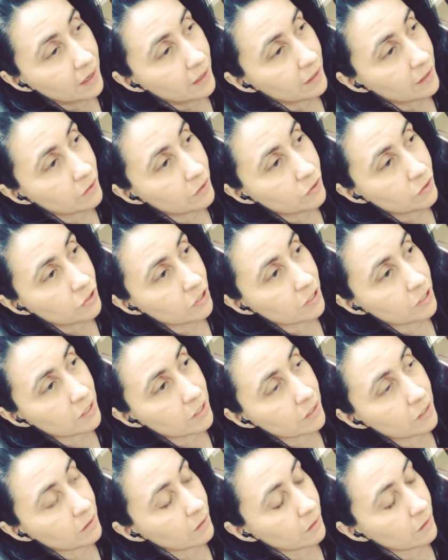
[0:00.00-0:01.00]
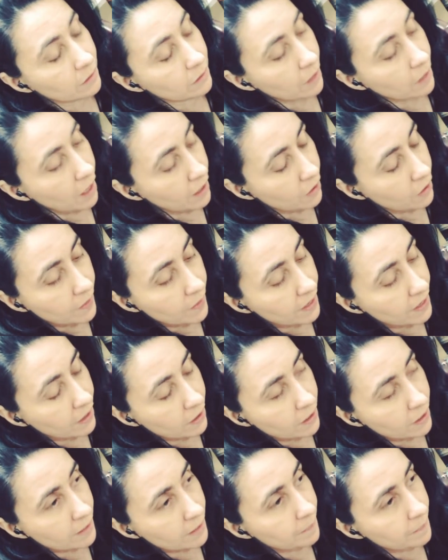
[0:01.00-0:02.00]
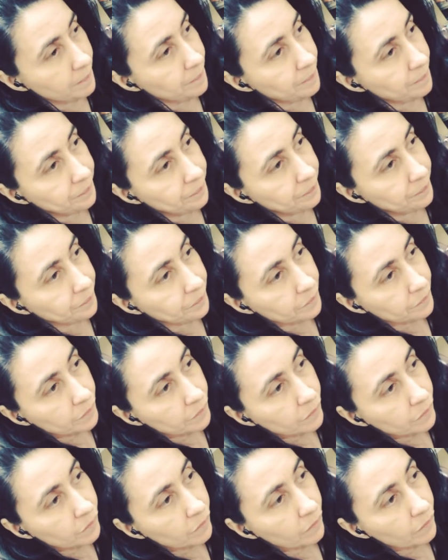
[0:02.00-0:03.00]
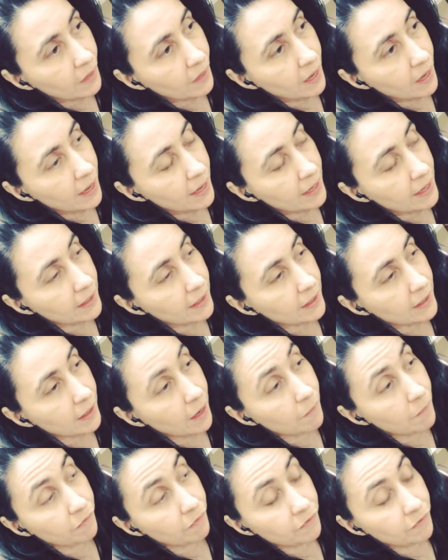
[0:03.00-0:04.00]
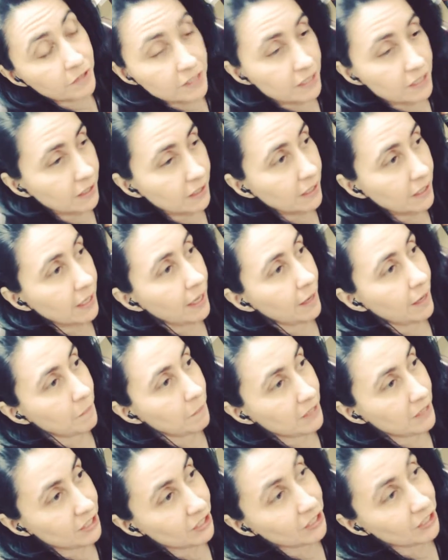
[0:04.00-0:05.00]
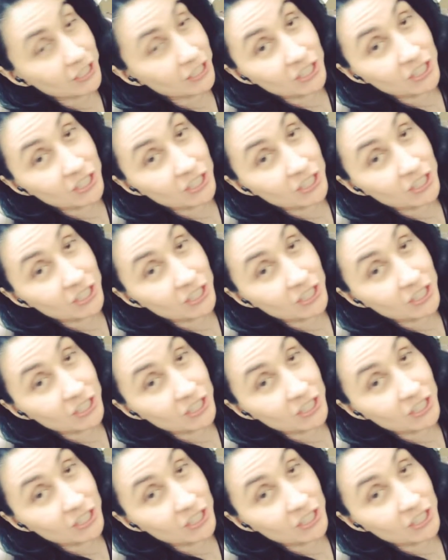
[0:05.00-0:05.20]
There's just a lot going on, and I'm physically and mentally